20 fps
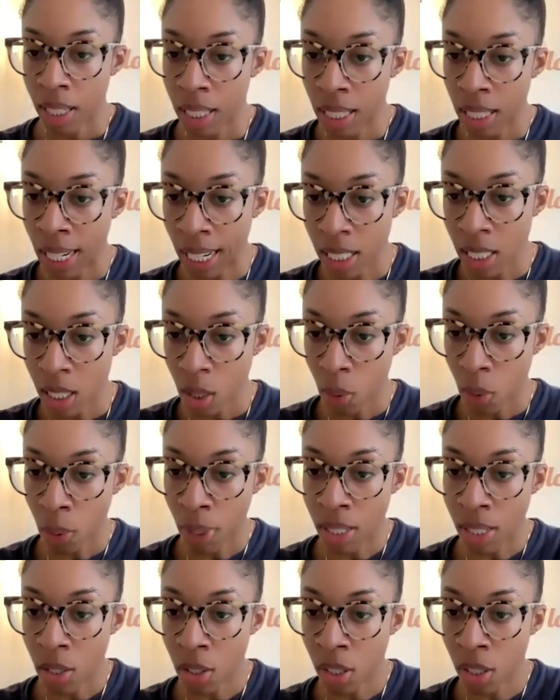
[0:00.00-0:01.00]
Next
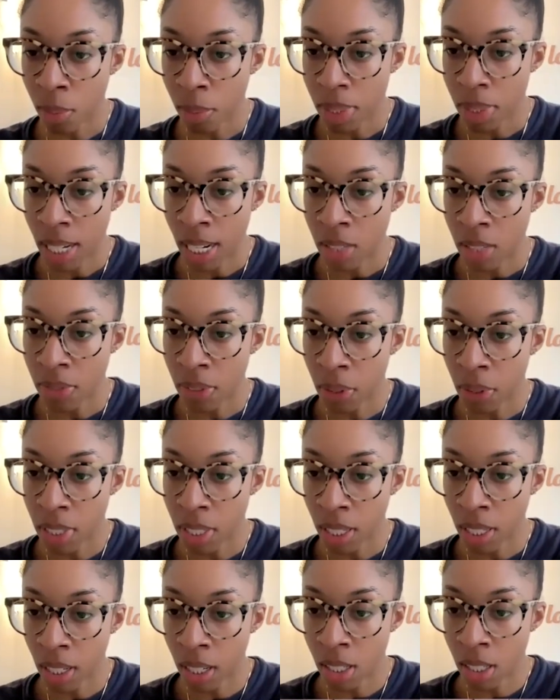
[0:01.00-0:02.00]
question. Besides
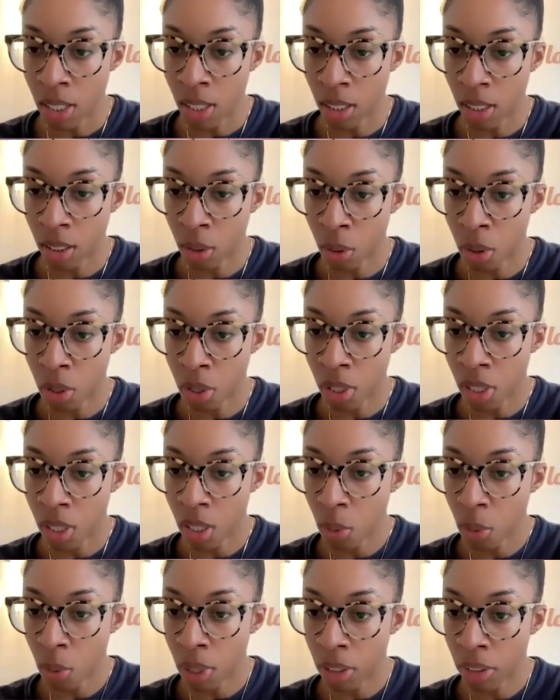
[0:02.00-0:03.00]
focusing on
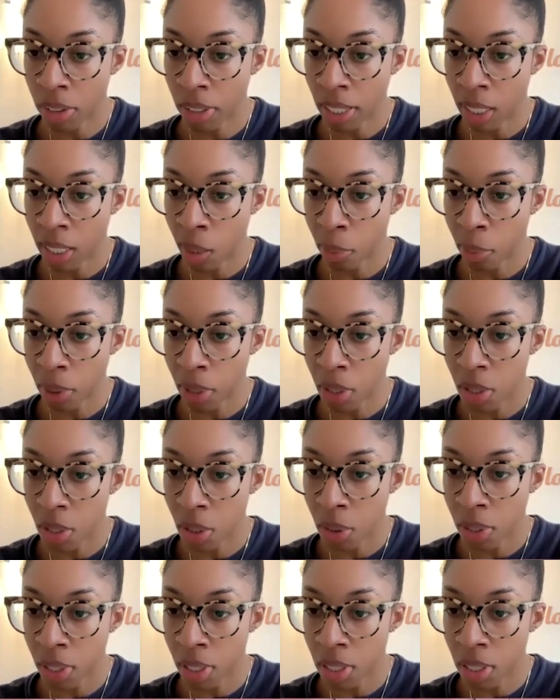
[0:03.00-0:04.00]
solutions while creating
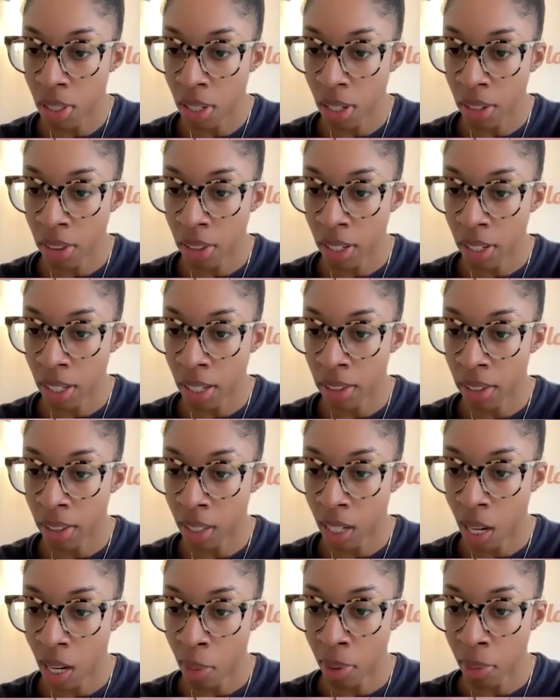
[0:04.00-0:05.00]
personas, are there other
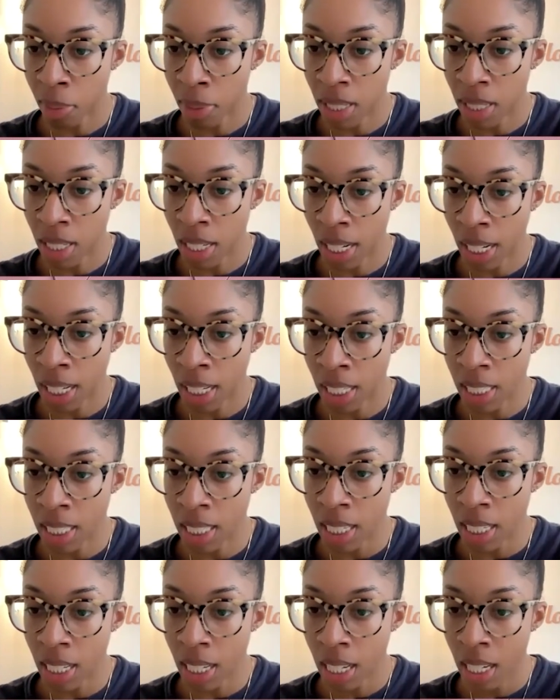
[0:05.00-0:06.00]
common
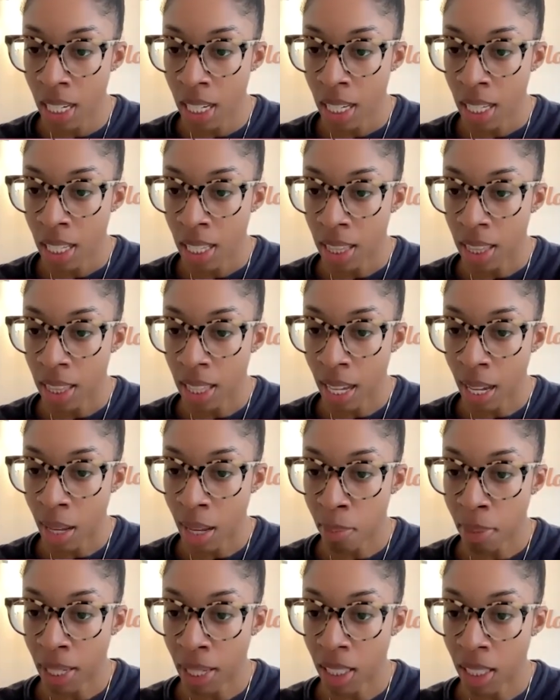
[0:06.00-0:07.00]
mistakes
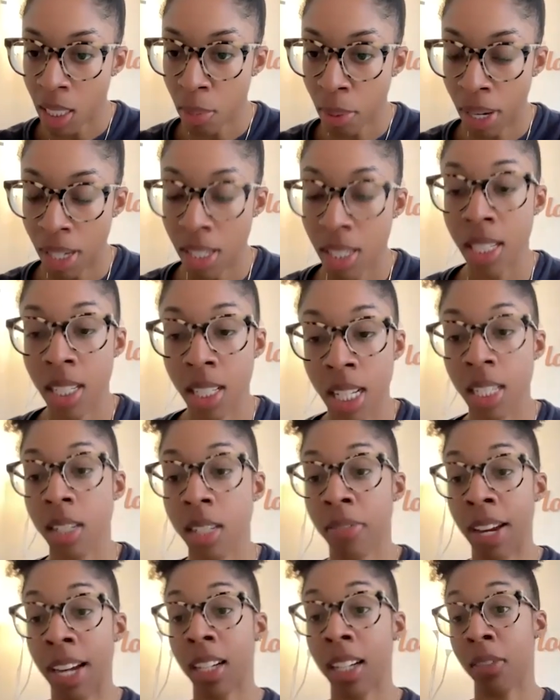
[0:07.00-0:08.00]
that make this process less
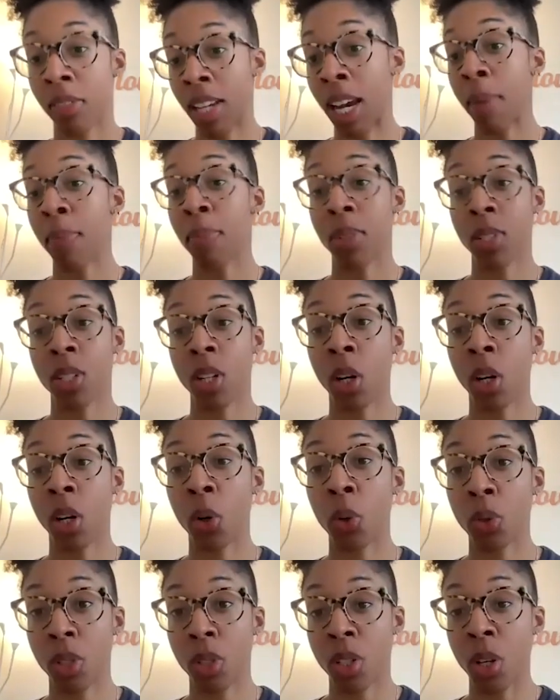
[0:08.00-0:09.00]
effective? Yep.
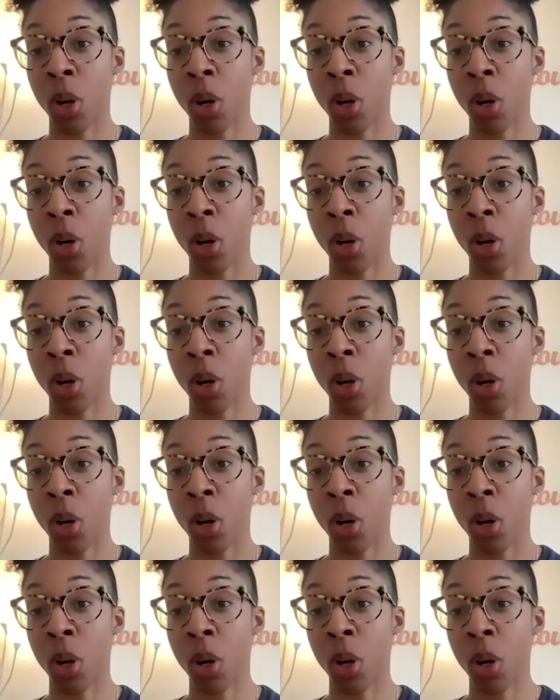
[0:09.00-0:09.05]
So